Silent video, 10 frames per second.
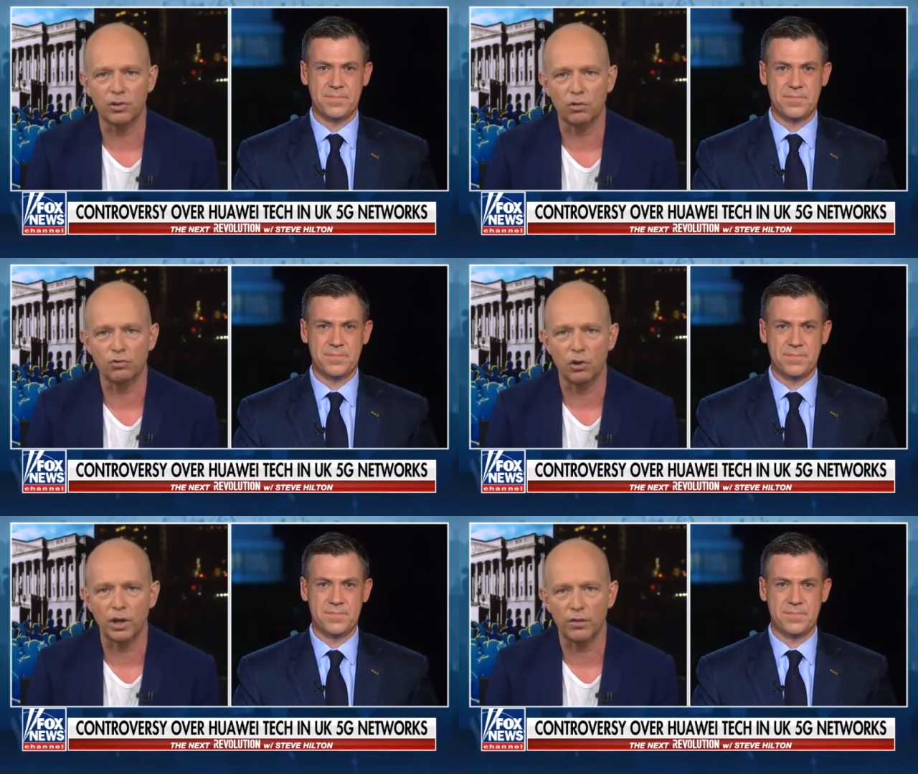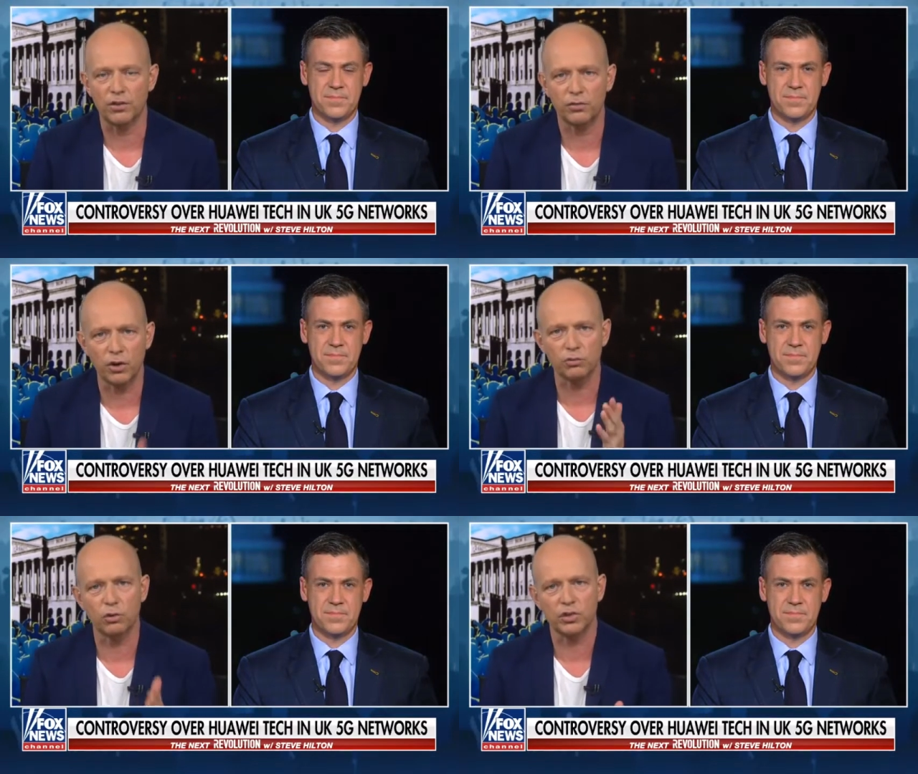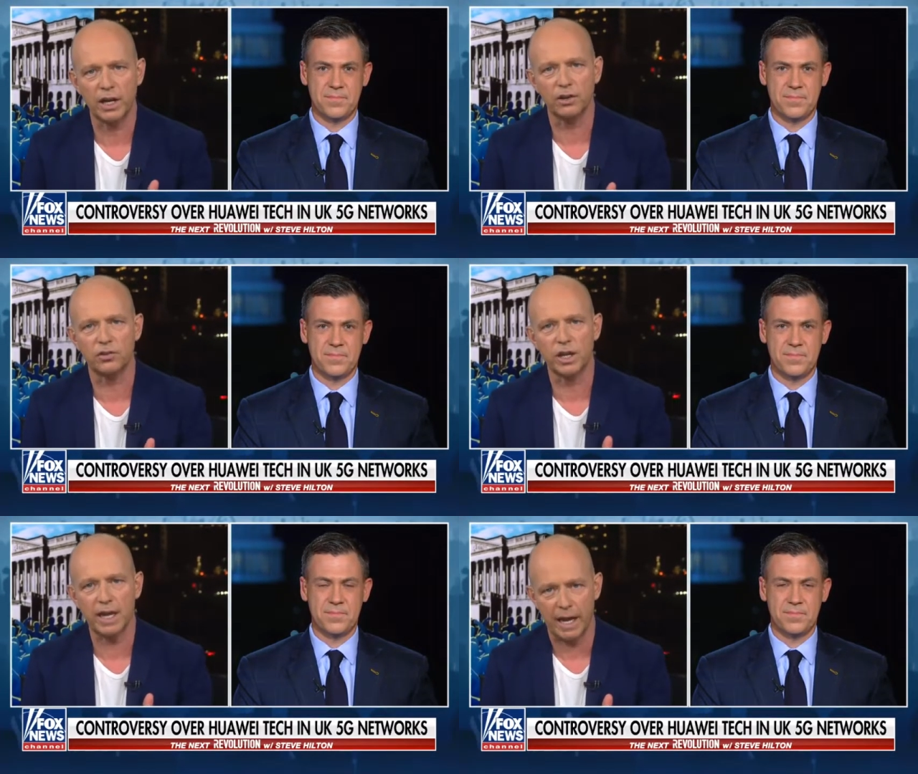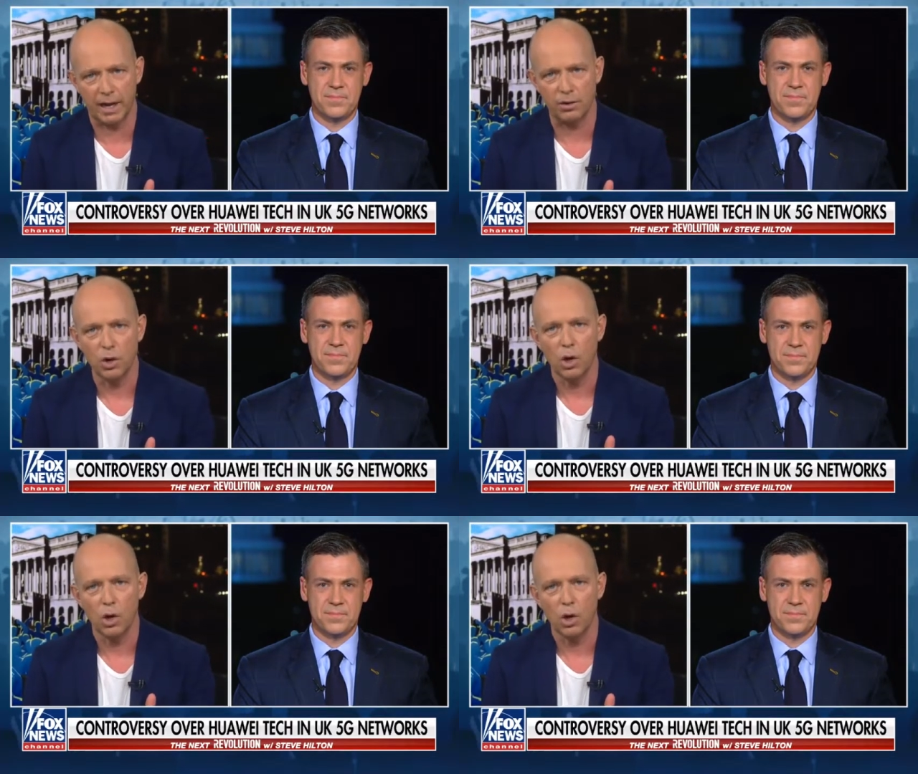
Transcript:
Speaker 1: so strongly on this. First of all, tell us again